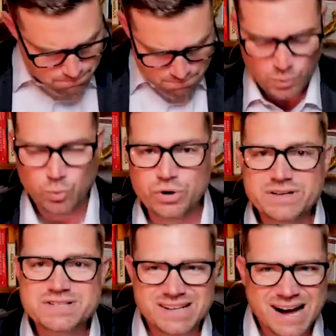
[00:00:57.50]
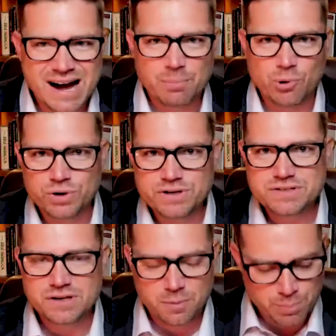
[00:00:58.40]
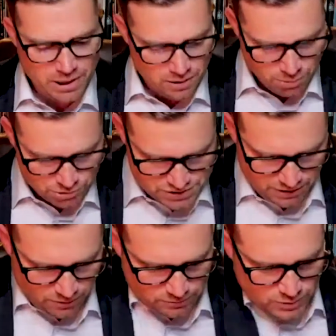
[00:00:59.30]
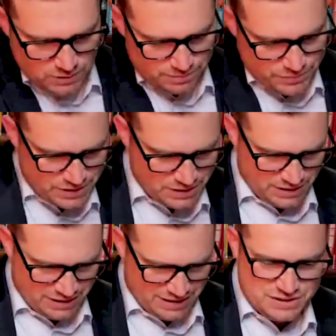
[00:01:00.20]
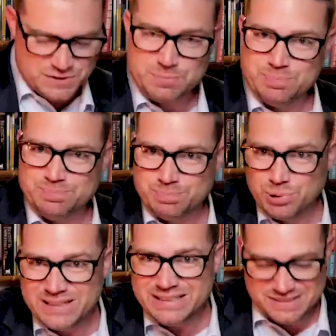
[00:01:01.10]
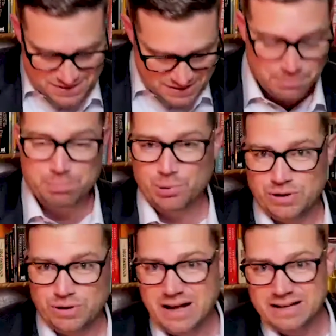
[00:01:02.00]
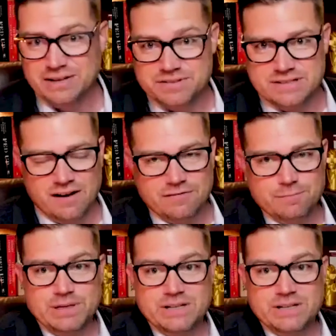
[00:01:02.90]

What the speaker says: what is a comp, or what is a comparable sale? Well, it's pretty simple kind of stuff, but it's